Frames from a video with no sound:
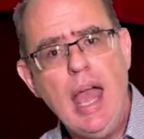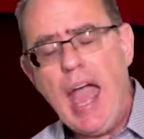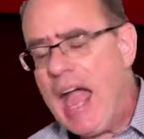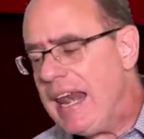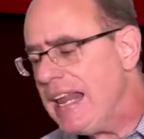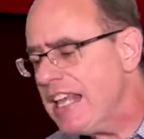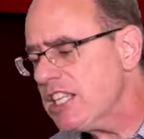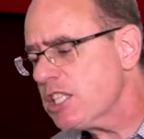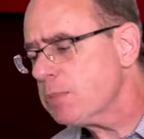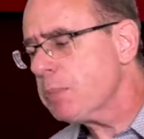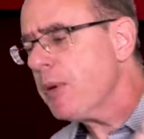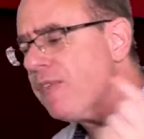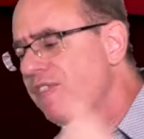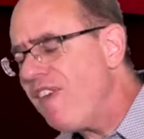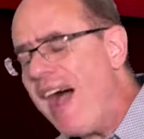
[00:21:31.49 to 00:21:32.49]
And he has
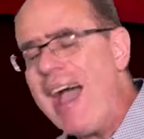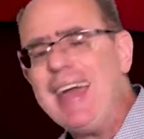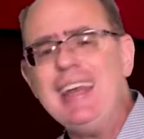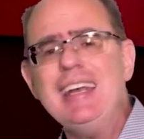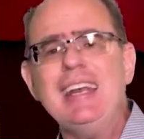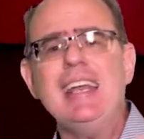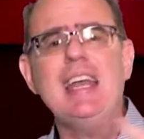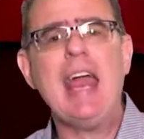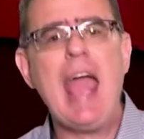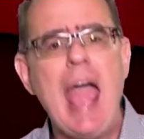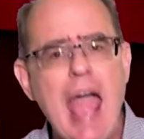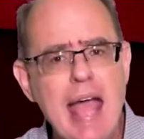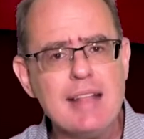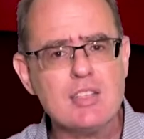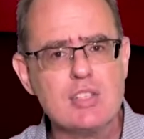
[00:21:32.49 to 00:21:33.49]
provided an
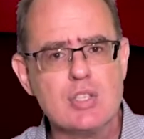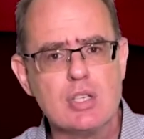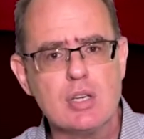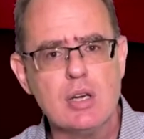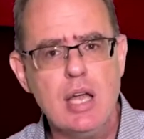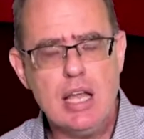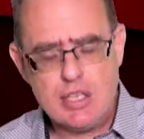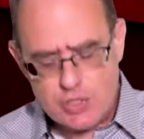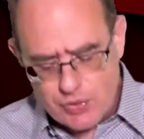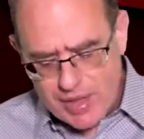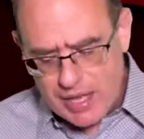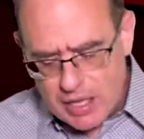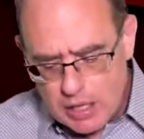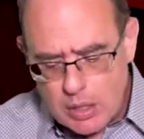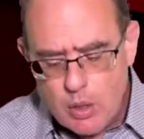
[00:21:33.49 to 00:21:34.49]
answer so
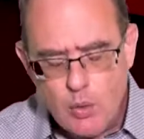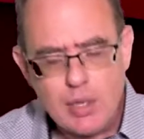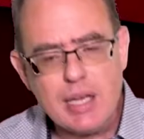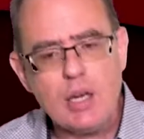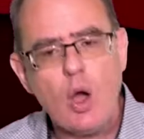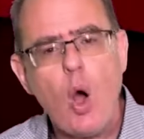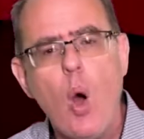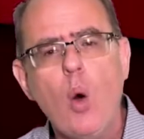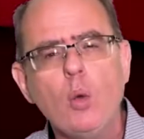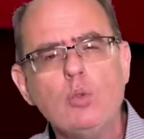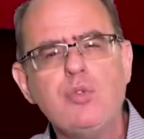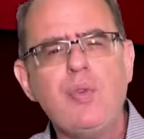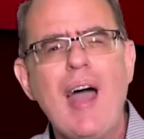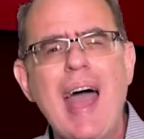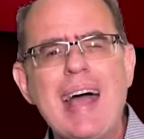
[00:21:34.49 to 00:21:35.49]
that you can
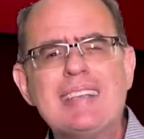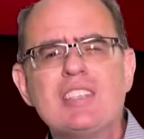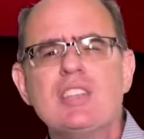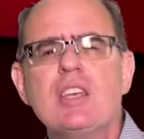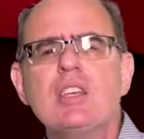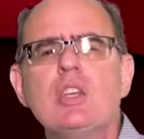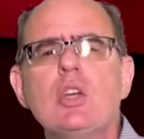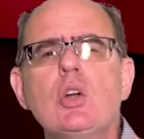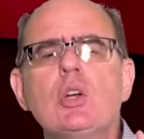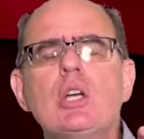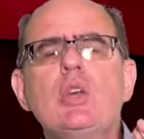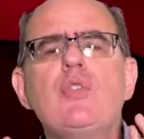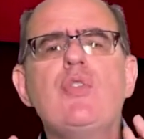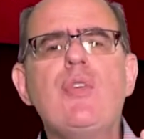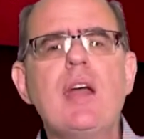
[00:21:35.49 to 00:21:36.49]
hold fast your
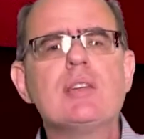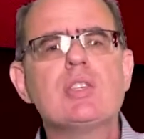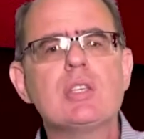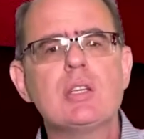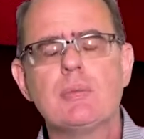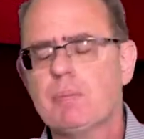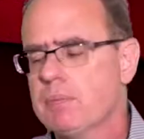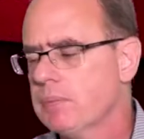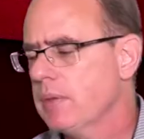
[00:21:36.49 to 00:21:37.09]
confession.